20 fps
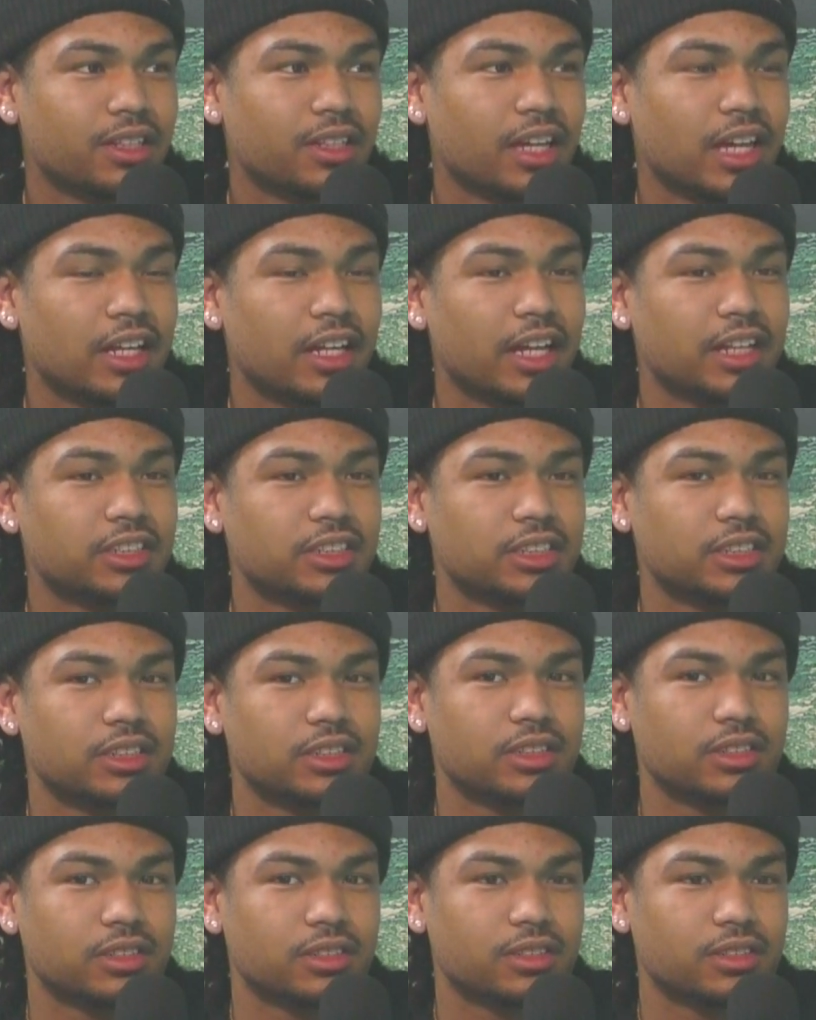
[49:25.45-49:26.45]
and like she
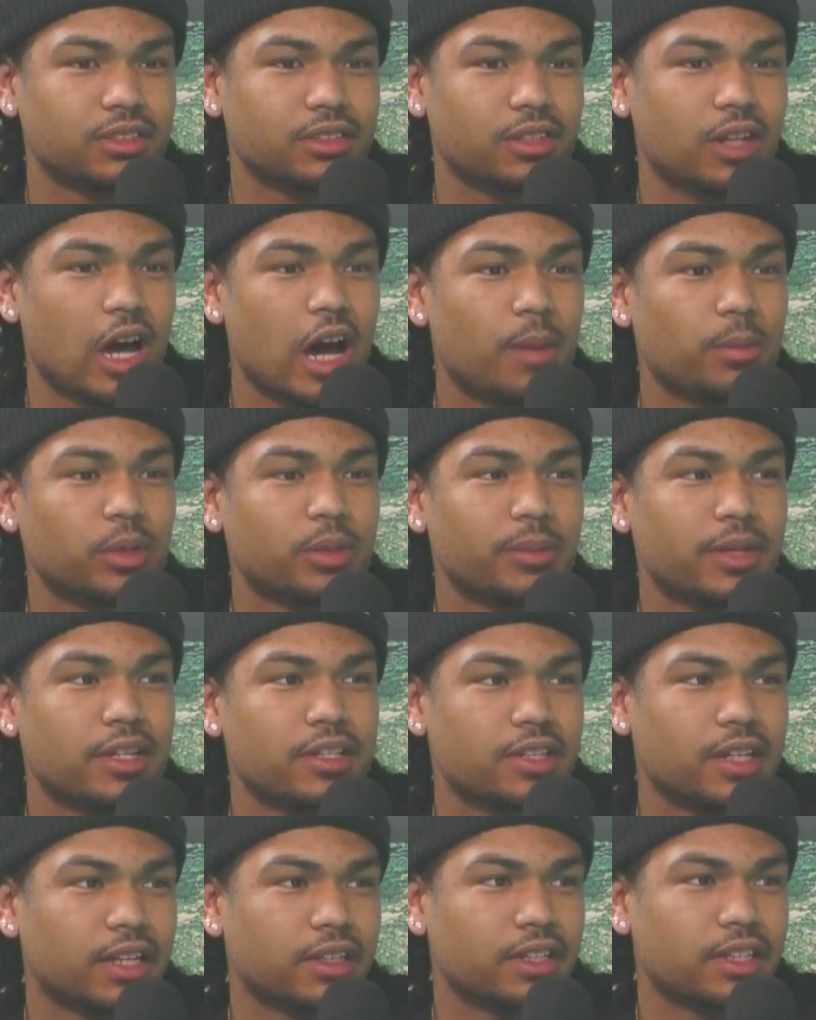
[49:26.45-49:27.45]

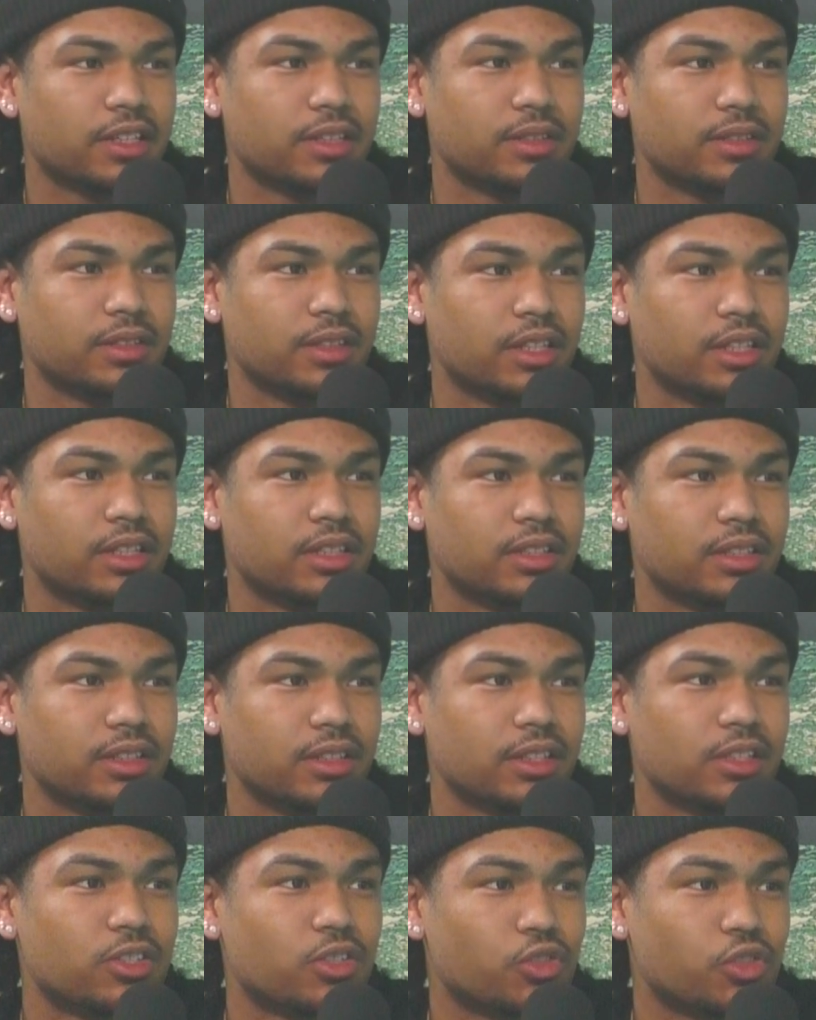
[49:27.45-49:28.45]
complements like the
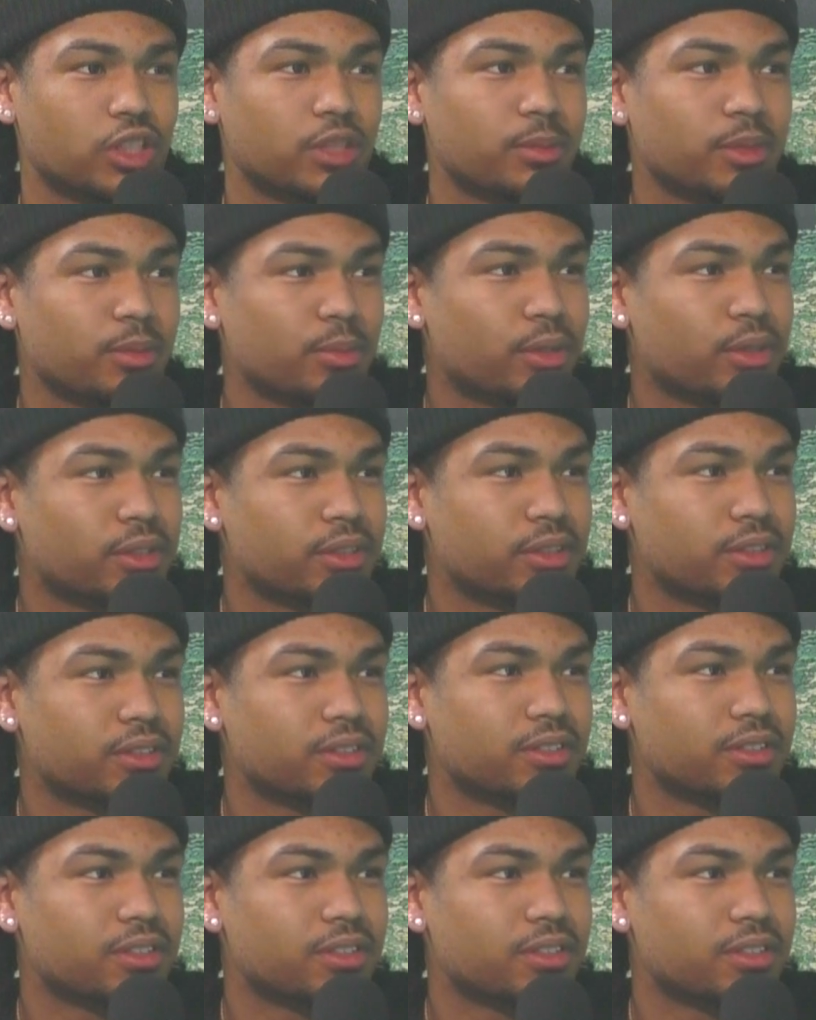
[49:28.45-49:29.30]
screaming part